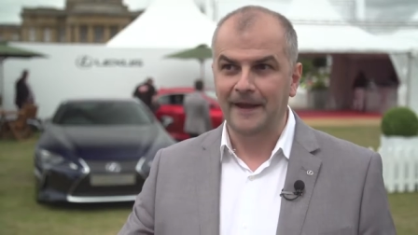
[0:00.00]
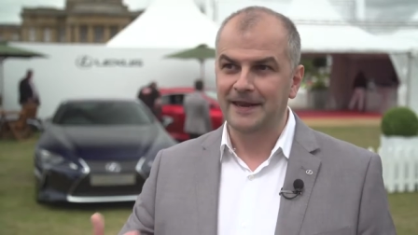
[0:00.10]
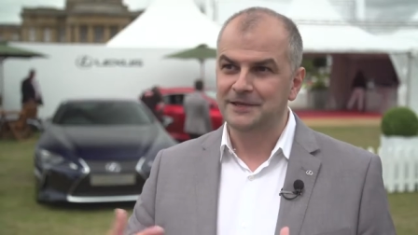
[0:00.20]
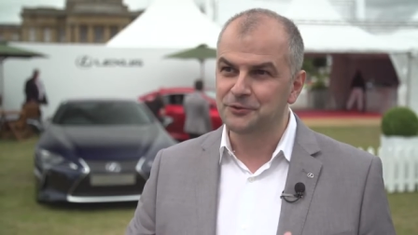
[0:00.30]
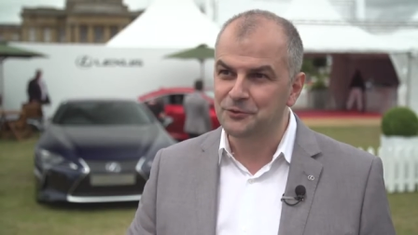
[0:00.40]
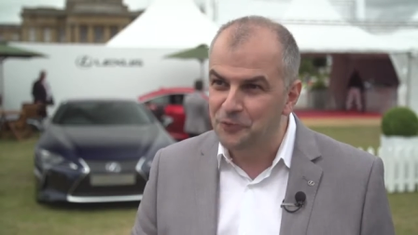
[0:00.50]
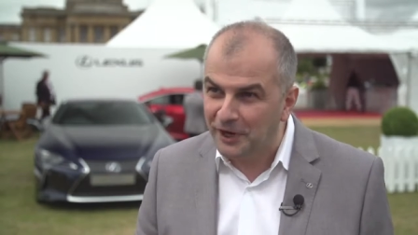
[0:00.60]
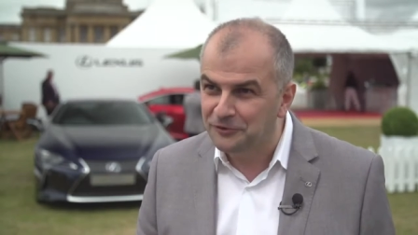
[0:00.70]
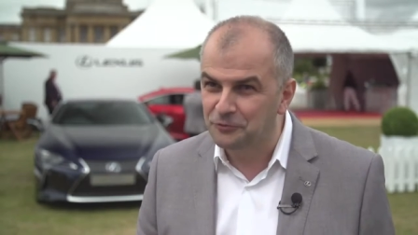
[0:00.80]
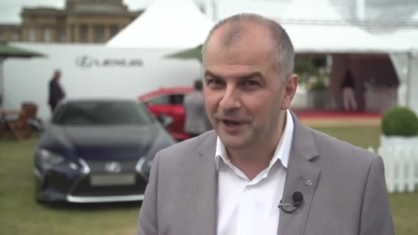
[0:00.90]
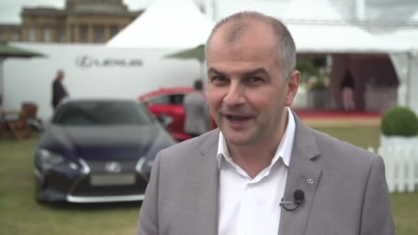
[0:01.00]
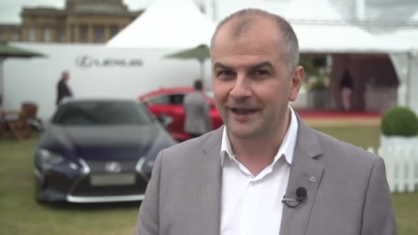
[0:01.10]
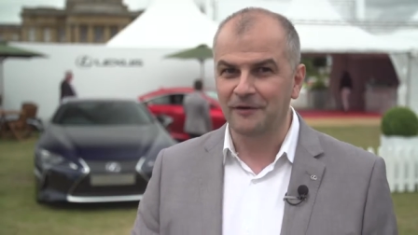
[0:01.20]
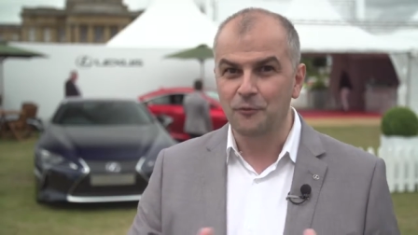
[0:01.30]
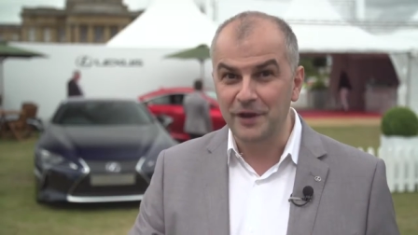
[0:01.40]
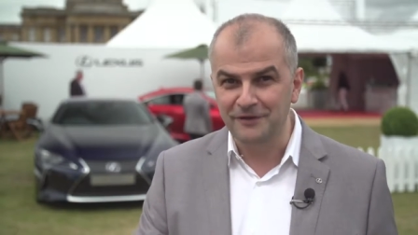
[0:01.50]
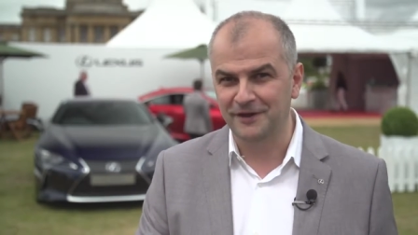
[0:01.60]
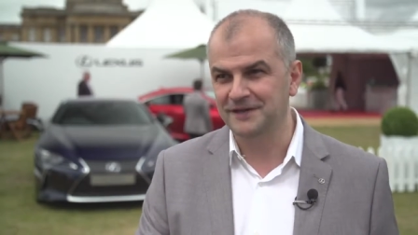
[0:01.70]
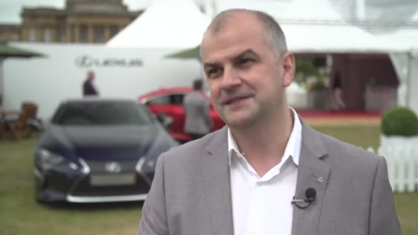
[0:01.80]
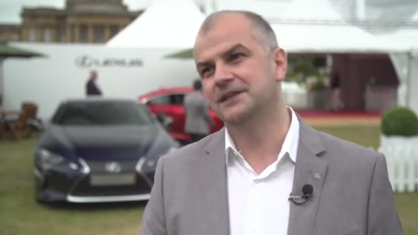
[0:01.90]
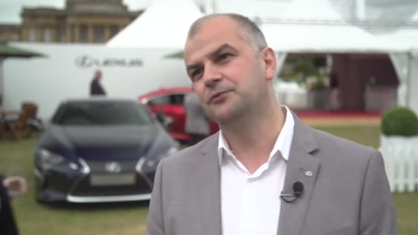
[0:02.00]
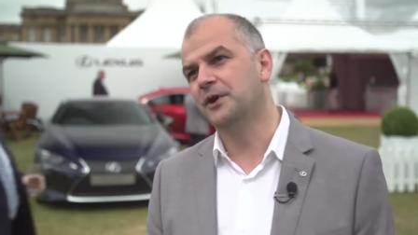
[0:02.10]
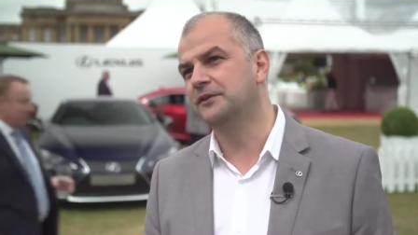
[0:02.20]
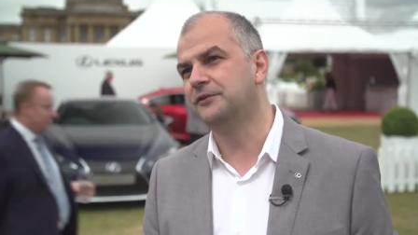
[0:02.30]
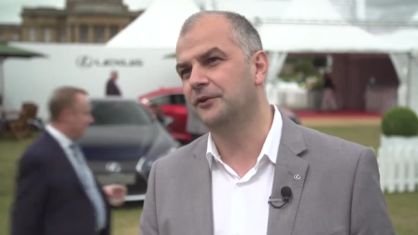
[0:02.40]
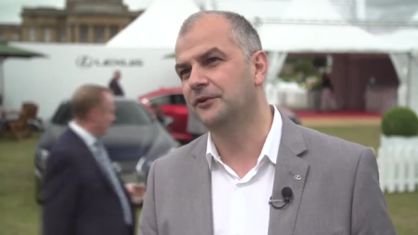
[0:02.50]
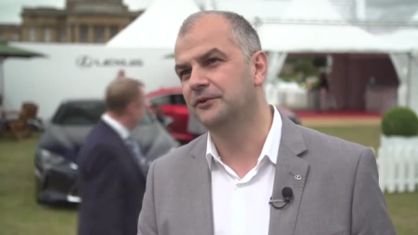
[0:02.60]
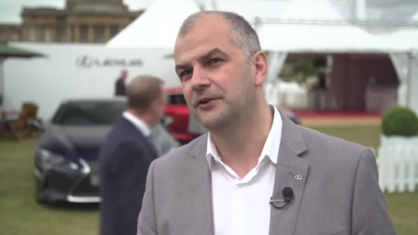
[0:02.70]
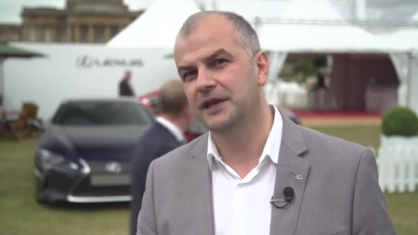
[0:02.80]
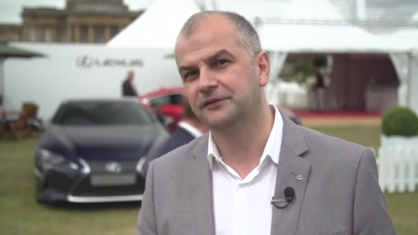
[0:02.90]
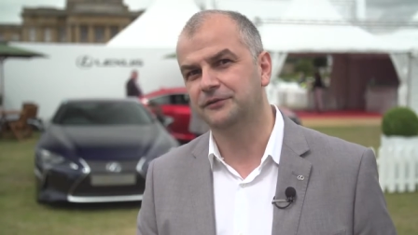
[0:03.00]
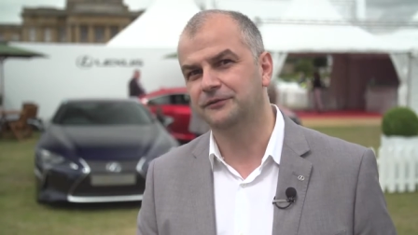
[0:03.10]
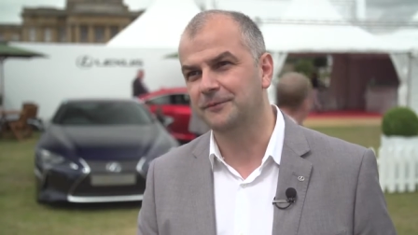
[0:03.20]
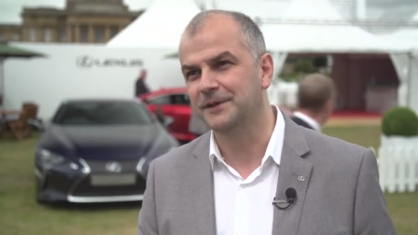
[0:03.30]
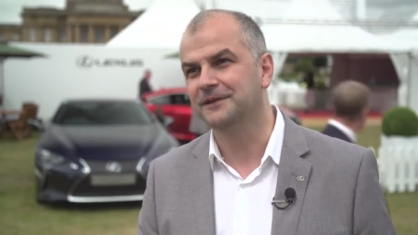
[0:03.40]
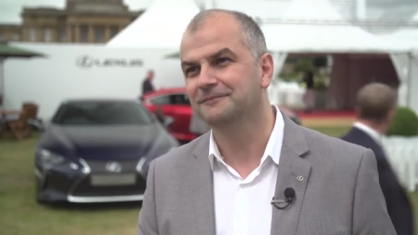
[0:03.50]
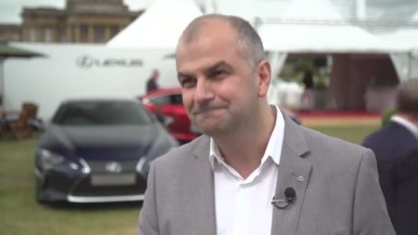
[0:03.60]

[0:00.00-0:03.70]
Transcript: and that's a great way with LC to enter the, the Lexus family.